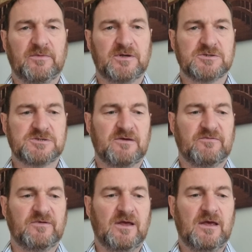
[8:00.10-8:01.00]
now because
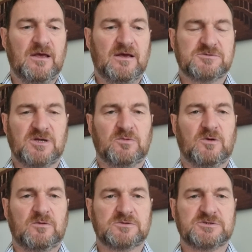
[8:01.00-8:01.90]
I've said
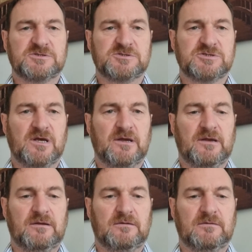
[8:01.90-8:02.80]
what I wanted to
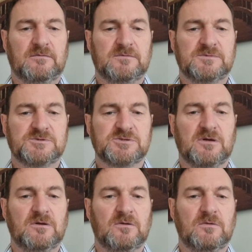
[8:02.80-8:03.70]
say.
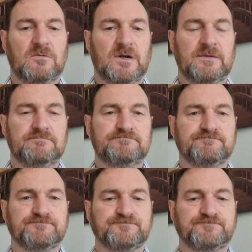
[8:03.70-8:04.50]
So. Um,